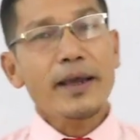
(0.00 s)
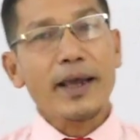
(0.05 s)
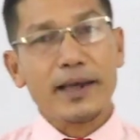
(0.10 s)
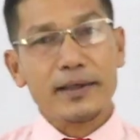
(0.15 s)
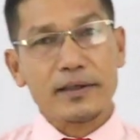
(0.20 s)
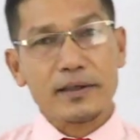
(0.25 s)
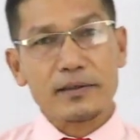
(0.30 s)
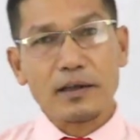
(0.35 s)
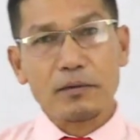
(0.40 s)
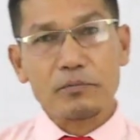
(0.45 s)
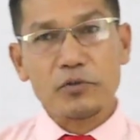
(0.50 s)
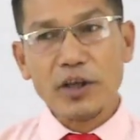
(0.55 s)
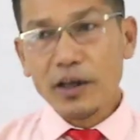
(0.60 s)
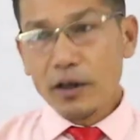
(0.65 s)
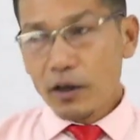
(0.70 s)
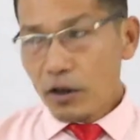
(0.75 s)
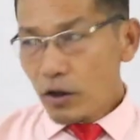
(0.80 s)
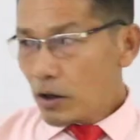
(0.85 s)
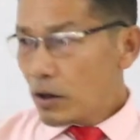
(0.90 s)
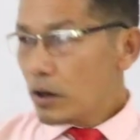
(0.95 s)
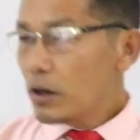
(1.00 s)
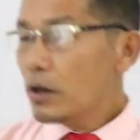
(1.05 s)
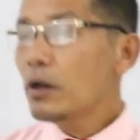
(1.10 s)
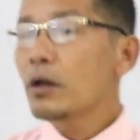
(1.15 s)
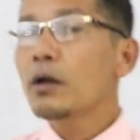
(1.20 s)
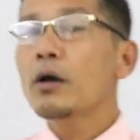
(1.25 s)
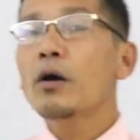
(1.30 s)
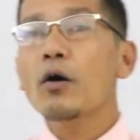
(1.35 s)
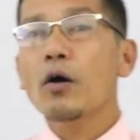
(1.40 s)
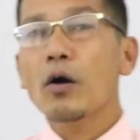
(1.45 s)
a subject
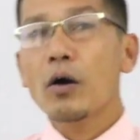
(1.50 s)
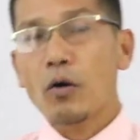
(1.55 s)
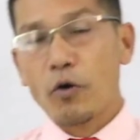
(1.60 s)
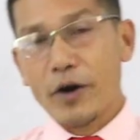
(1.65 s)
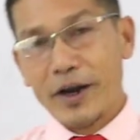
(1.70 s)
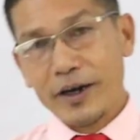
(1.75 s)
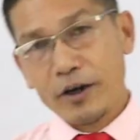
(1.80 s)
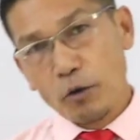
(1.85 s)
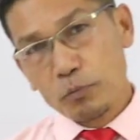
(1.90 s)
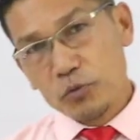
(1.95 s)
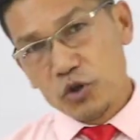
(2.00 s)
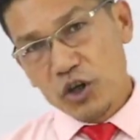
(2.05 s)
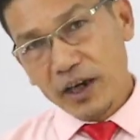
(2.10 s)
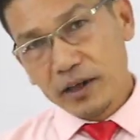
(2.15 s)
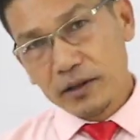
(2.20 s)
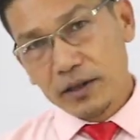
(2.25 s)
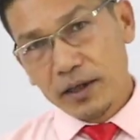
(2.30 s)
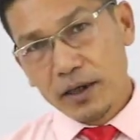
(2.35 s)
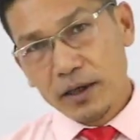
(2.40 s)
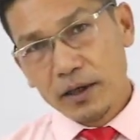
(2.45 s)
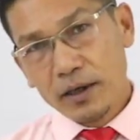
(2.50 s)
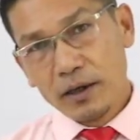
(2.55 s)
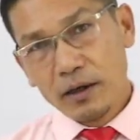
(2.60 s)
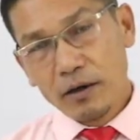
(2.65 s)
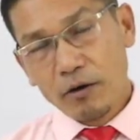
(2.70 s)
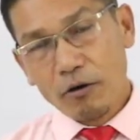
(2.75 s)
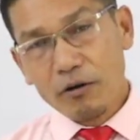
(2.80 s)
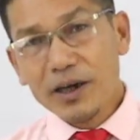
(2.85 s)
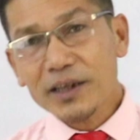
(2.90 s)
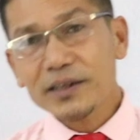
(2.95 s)
or an object
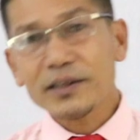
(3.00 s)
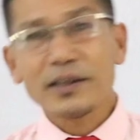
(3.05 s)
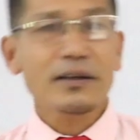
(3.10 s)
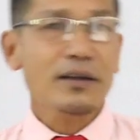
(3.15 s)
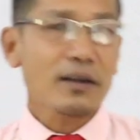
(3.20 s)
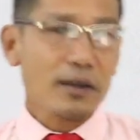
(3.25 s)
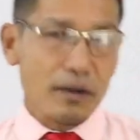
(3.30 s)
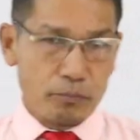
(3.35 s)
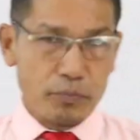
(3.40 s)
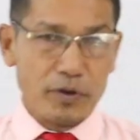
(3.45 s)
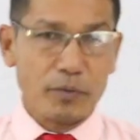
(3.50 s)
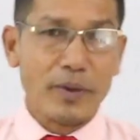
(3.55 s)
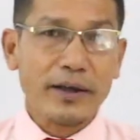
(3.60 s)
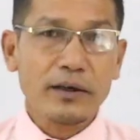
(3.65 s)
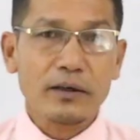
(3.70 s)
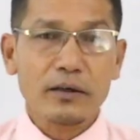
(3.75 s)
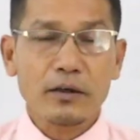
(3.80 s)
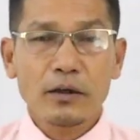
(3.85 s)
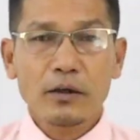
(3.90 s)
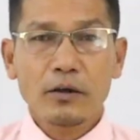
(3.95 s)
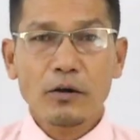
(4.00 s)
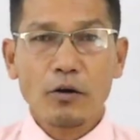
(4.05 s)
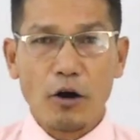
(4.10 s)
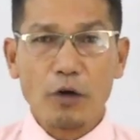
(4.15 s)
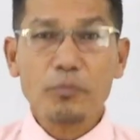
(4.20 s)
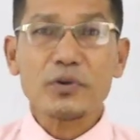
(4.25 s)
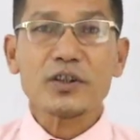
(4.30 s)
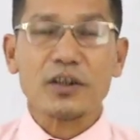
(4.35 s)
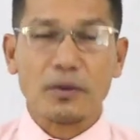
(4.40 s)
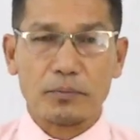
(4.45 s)
or a complement
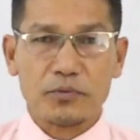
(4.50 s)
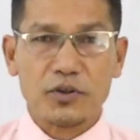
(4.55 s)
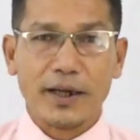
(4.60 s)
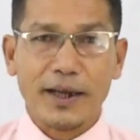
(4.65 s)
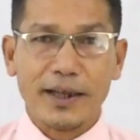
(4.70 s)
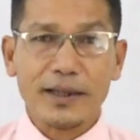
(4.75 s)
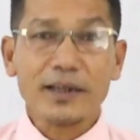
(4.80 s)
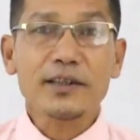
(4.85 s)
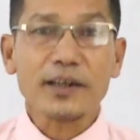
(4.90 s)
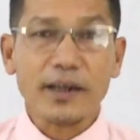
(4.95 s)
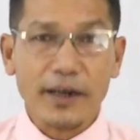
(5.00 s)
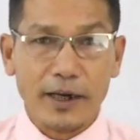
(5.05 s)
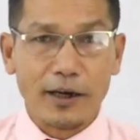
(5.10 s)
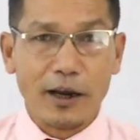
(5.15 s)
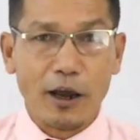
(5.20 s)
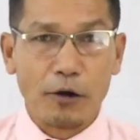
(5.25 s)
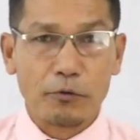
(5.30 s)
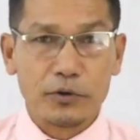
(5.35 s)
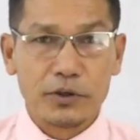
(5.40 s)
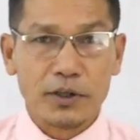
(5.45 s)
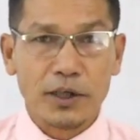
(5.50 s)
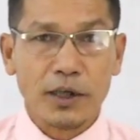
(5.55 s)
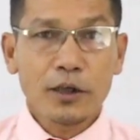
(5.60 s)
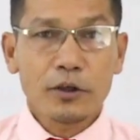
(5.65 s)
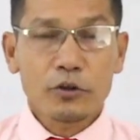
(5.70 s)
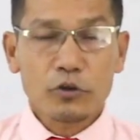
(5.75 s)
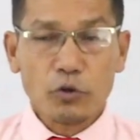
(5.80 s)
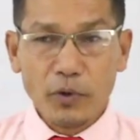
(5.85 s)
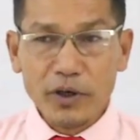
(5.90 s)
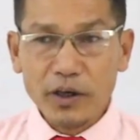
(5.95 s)
of a subject.
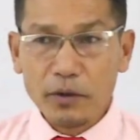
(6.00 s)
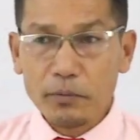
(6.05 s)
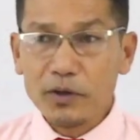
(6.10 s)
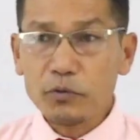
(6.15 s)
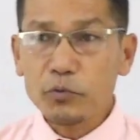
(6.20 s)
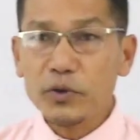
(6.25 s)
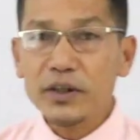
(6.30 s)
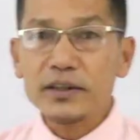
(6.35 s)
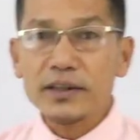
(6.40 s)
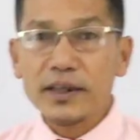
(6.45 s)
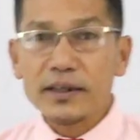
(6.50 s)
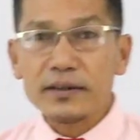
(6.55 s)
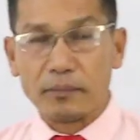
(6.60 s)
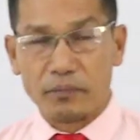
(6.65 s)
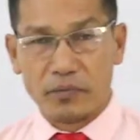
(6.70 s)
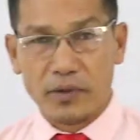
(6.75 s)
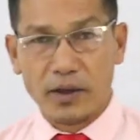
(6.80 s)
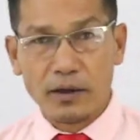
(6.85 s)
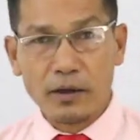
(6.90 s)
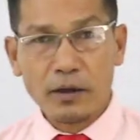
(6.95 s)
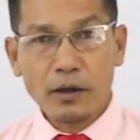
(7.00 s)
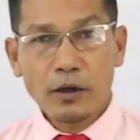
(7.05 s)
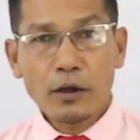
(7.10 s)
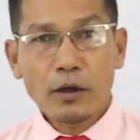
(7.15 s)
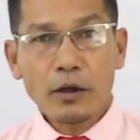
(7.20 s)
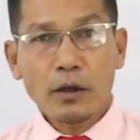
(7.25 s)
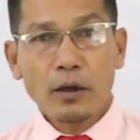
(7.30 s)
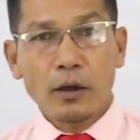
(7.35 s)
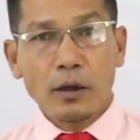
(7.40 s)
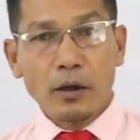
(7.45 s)
So whenever we say something,
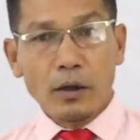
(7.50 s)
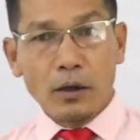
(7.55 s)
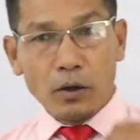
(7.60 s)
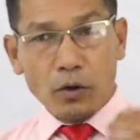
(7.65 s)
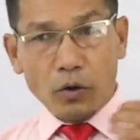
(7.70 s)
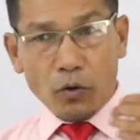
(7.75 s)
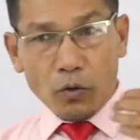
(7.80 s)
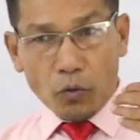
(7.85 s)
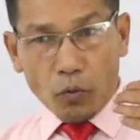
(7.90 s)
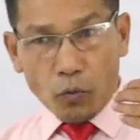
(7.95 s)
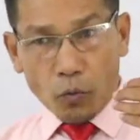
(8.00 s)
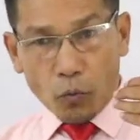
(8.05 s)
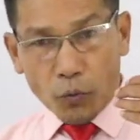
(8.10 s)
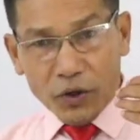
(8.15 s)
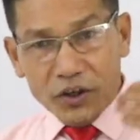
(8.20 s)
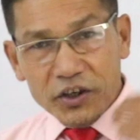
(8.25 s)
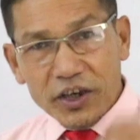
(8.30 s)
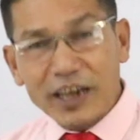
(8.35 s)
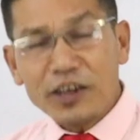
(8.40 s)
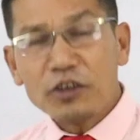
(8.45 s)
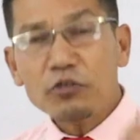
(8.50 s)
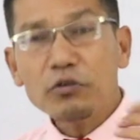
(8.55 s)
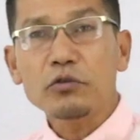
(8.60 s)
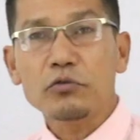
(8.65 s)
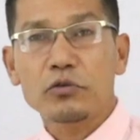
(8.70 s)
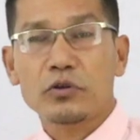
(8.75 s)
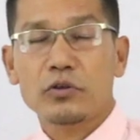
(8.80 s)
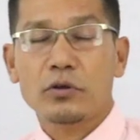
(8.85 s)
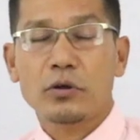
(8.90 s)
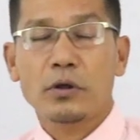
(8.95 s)
we tend to
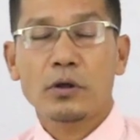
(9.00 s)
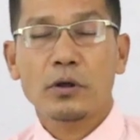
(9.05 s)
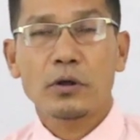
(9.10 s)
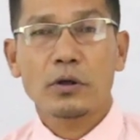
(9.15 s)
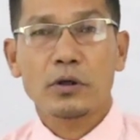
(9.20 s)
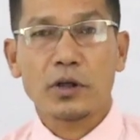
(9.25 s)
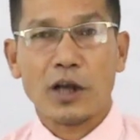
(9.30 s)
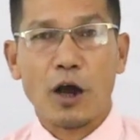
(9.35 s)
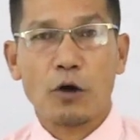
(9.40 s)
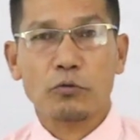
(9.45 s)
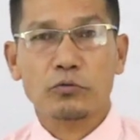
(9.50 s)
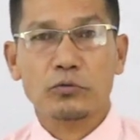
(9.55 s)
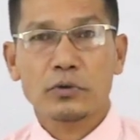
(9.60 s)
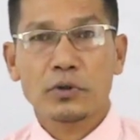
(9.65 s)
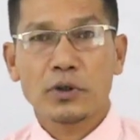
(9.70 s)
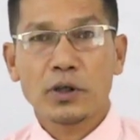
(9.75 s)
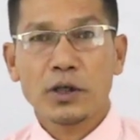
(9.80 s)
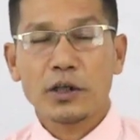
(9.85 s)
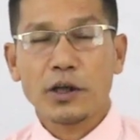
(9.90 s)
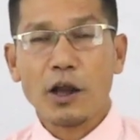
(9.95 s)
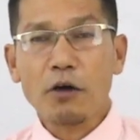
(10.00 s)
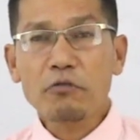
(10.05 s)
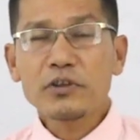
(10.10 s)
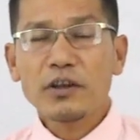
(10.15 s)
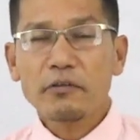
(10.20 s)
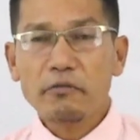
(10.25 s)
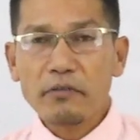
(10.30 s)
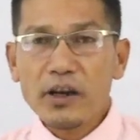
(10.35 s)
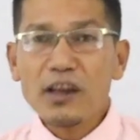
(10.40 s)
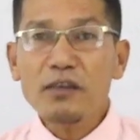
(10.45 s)
use noun. Nouns
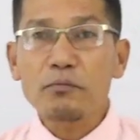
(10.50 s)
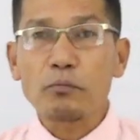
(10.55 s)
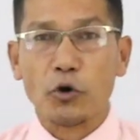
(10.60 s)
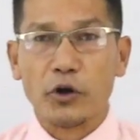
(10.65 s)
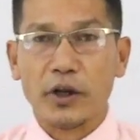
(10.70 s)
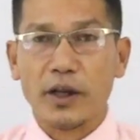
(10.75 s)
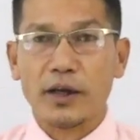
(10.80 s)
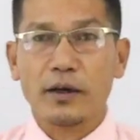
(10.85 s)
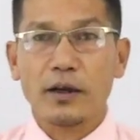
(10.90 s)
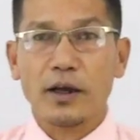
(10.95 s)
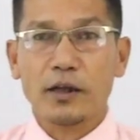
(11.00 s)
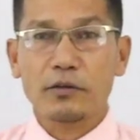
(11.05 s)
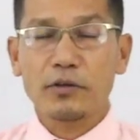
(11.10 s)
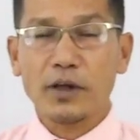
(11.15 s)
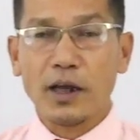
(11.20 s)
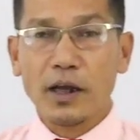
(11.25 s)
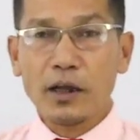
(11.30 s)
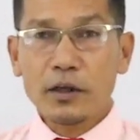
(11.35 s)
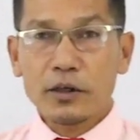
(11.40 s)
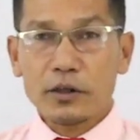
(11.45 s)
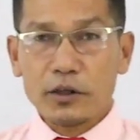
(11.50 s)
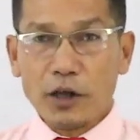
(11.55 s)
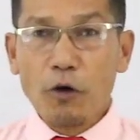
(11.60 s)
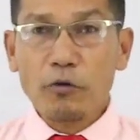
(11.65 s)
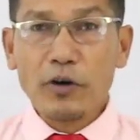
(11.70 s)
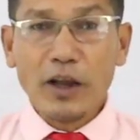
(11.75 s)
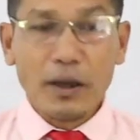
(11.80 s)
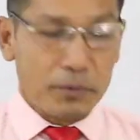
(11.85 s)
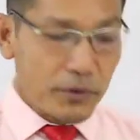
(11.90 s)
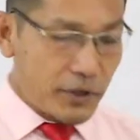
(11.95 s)
are very important. Aduna
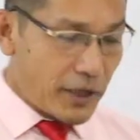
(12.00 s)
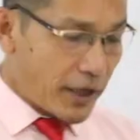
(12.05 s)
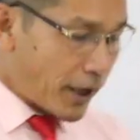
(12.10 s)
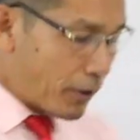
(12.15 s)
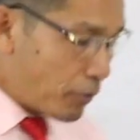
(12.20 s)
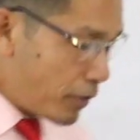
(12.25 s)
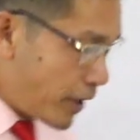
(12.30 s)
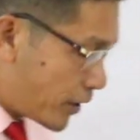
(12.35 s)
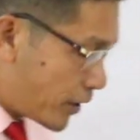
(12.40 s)
noun have a check and